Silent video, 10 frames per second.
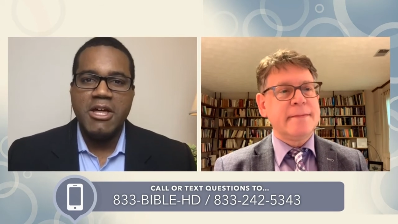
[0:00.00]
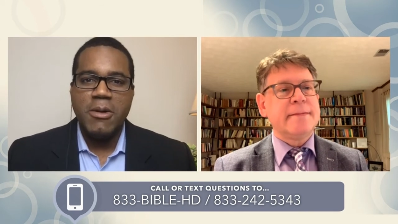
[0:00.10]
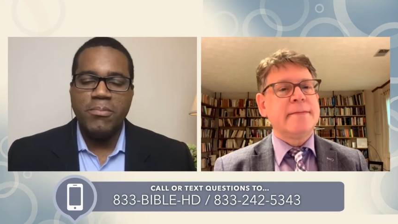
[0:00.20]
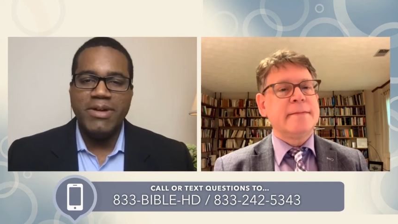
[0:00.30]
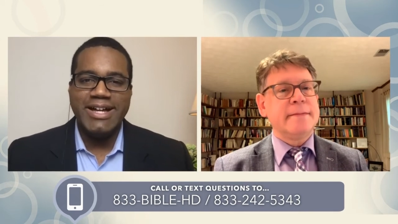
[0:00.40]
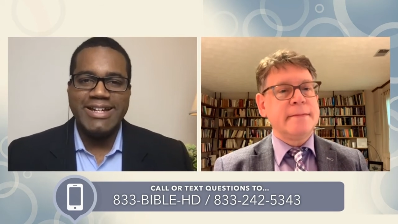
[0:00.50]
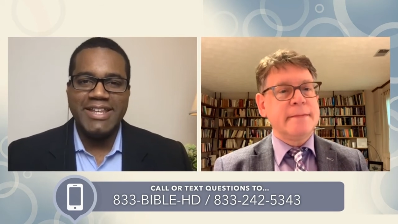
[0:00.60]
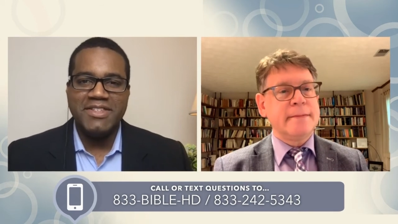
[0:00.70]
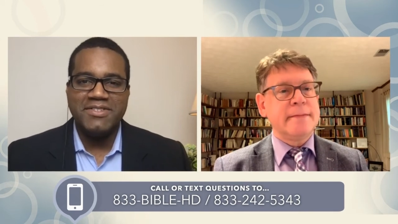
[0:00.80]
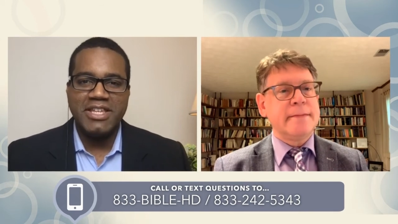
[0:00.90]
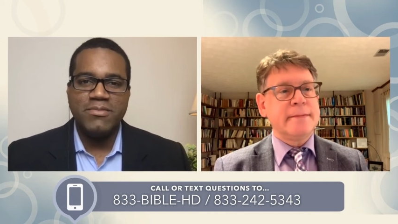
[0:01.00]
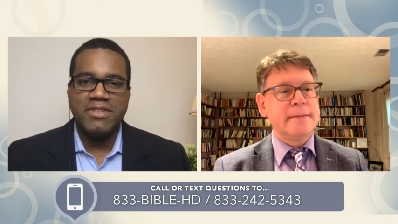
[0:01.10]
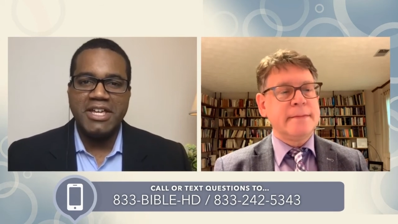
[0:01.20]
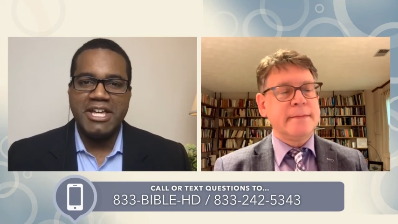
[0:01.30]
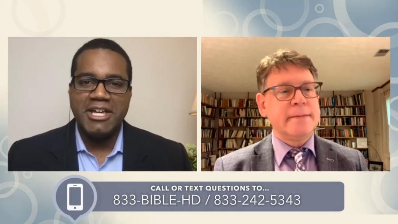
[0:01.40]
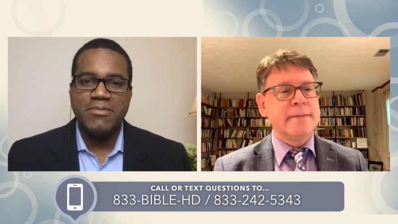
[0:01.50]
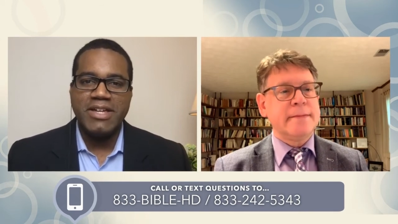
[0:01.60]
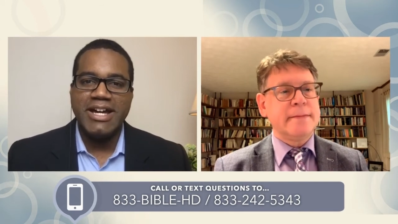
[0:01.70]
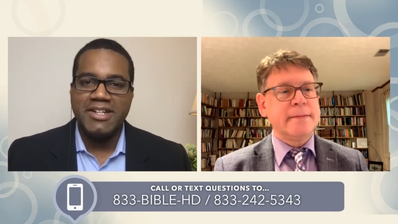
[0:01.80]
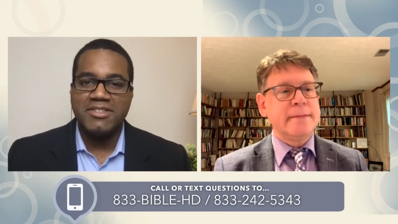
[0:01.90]
Speaker 1: but at the same time,
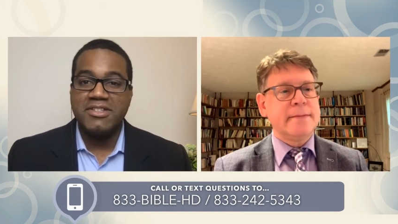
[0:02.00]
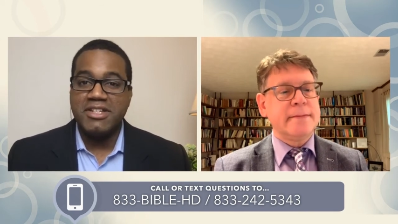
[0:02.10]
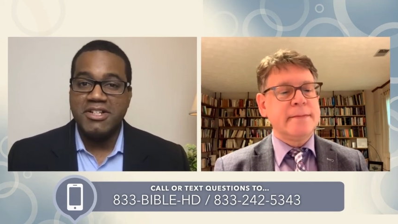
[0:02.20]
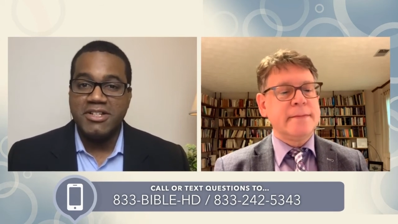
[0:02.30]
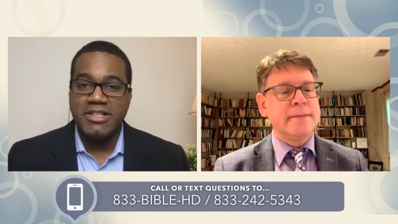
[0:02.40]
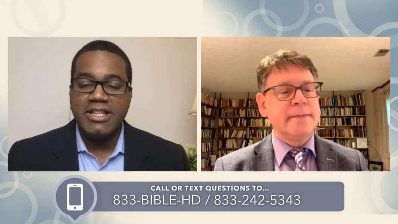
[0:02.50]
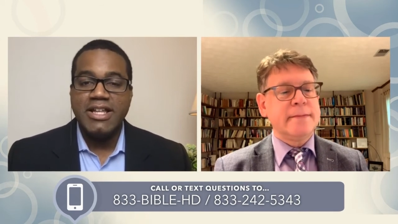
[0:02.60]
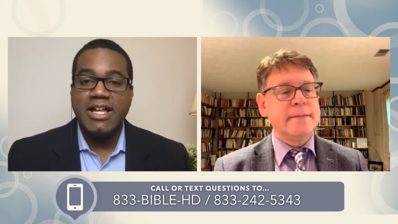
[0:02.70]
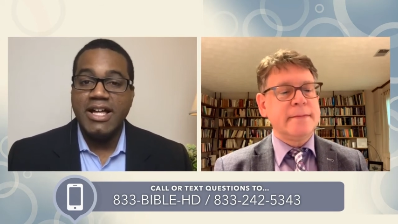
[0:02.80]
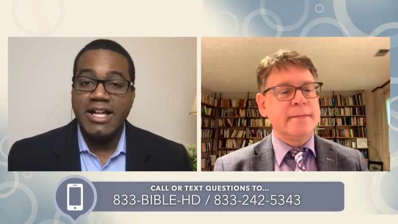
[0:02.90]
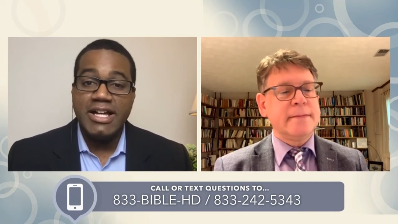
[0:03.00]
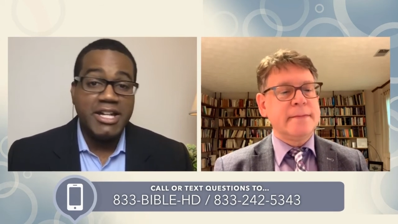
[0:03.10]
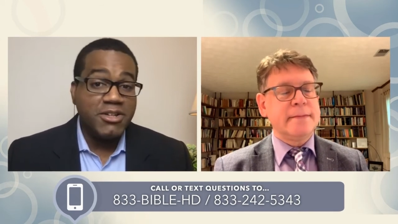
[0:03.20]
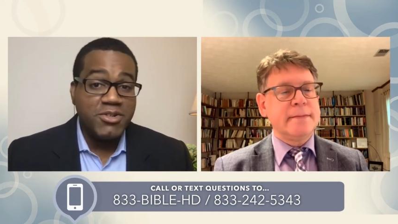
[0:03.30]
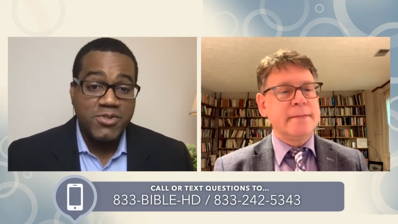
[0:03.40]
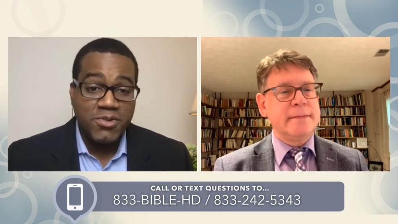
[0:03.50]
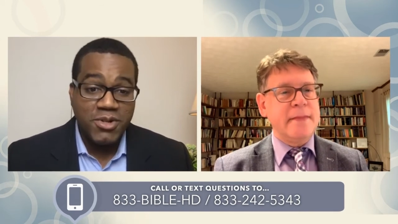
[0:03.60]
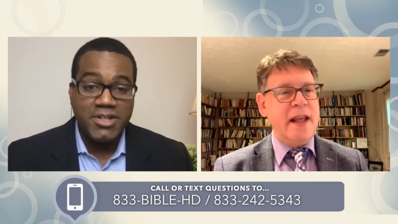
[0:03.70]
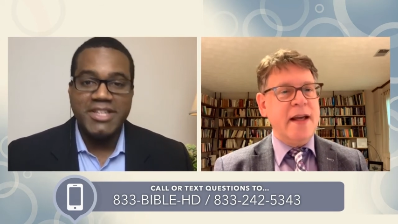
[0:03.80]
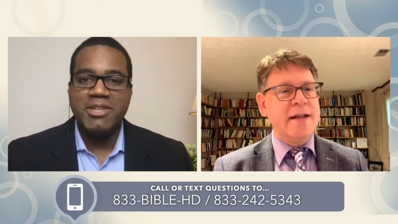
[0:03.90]
God is still uh, in control
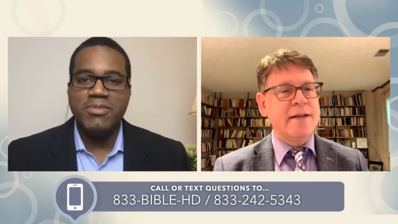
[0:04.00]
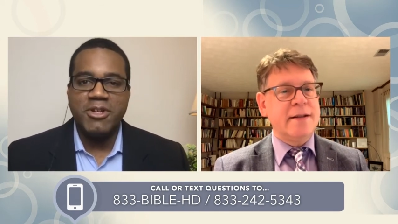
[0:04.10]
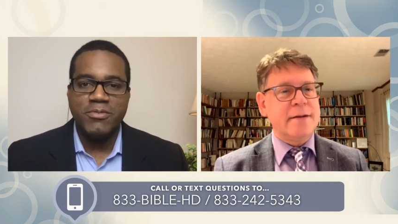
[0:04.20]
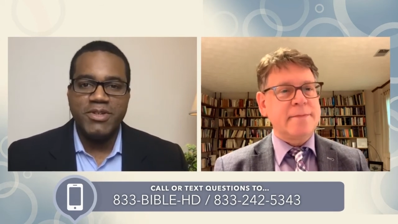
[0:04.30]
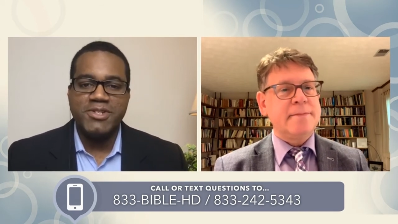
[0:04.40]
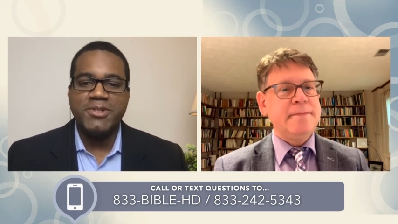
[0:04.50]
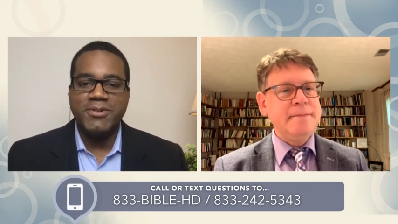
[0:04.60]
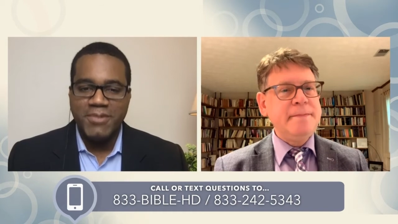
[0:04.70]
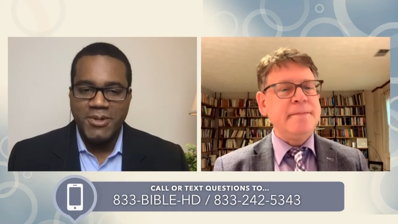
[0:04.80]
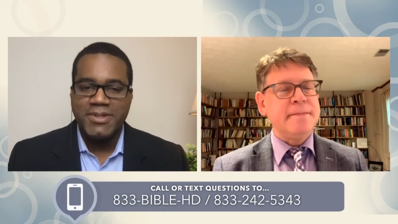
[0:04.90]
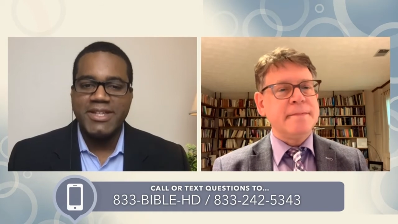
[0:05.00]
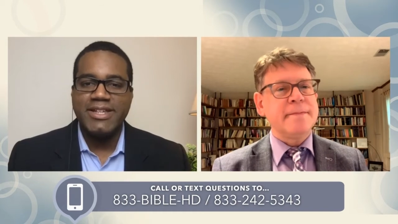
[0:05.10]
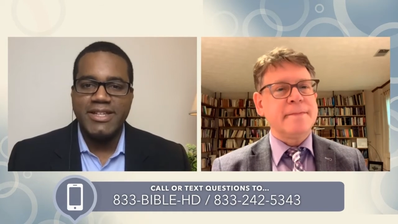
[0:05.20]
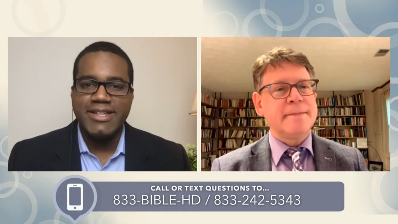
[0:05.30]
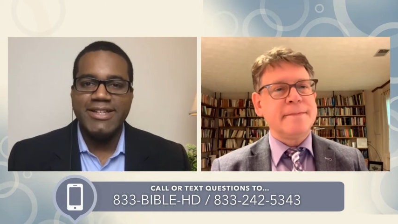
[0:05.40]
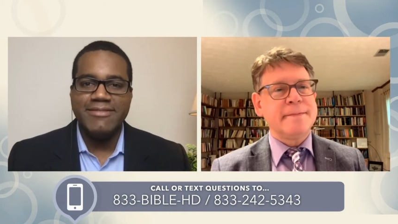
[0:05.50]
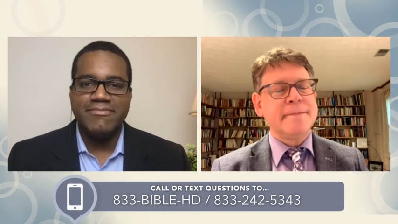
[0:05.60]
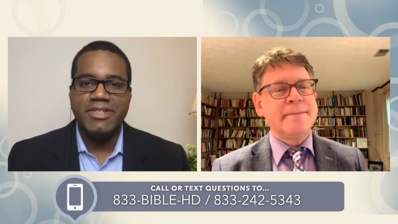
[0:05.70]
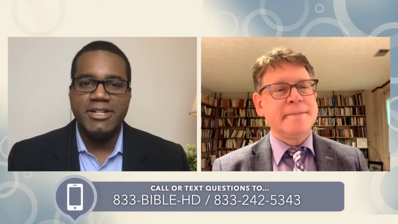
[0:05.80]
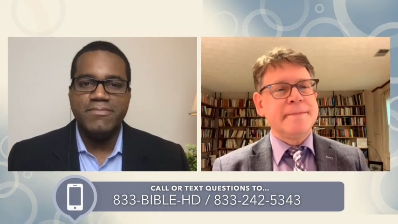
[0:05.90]
in the yes. bigger picture. Okay. Yeah.
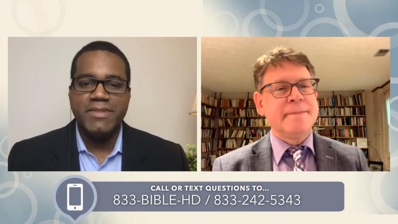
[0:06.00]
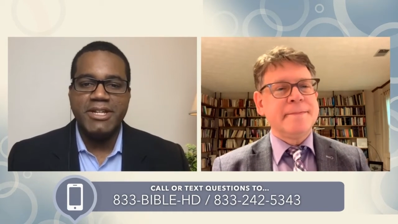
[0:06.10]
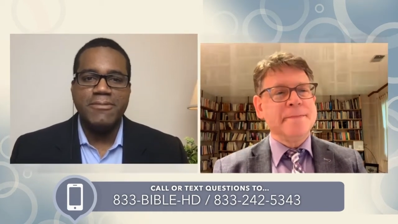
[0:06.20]
Yeah. Yeah.